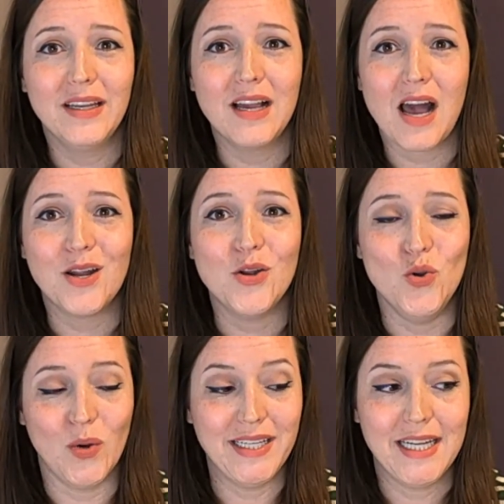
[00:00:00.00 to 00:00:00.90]
when God
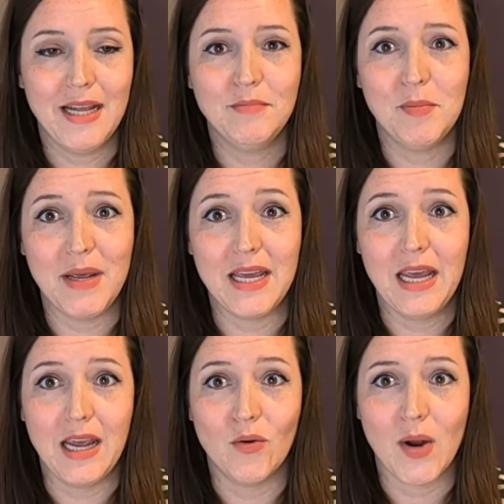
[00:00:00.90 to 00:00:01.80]
anointed him to be
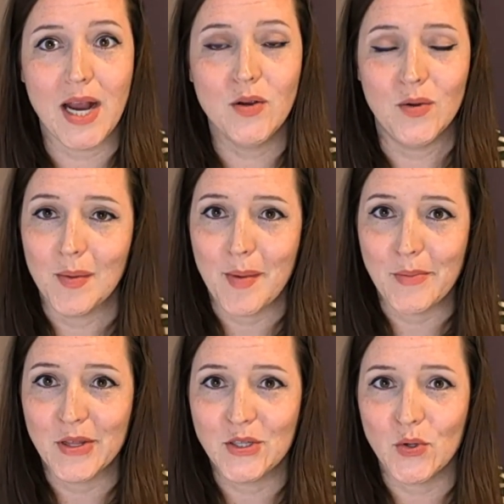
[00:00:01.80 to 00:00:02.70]
king, right? You
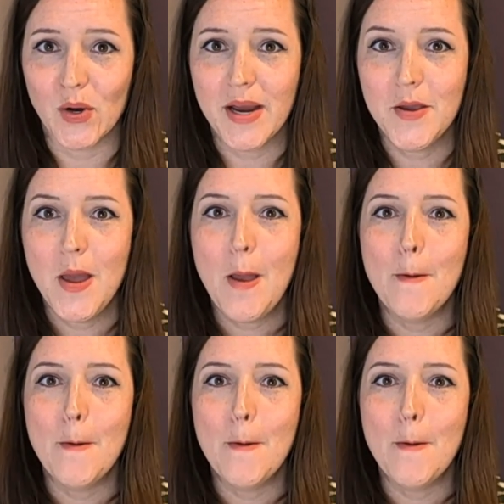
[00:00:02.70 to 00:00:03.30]
remember the story?